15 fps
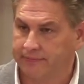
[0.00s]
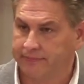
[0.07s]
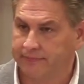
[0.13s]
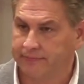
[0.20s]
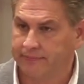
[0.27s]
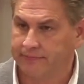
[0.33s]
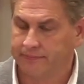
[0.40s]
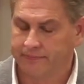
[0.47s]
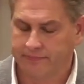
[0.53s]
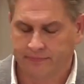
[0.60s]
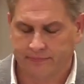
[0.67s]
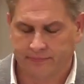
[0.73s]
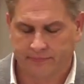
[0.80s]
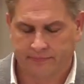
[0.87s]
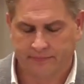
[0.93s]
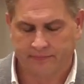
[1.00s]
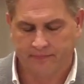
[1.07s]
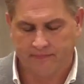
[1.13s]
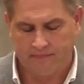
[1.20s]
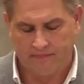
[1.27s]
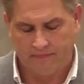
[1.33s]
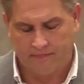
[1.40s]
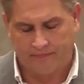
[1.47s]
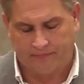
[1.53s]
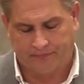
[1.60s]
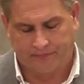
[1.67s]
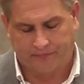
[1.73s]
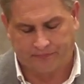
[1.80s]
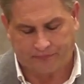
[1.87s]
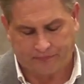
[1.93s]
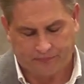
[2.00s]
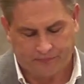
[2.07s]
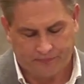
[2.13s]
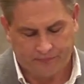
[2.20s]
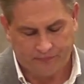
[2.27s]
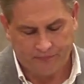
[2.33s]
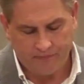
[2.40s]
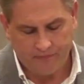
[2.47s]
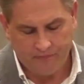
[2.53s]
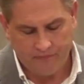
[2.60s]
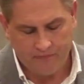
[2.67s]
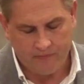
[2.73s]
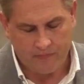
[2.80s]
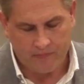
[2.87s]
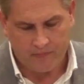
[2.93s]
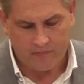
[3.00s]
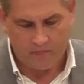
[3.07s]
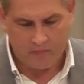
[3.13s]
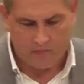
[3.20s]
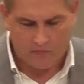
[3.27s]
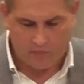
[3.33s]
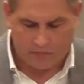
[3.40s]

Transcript: No one is speaking in this clip.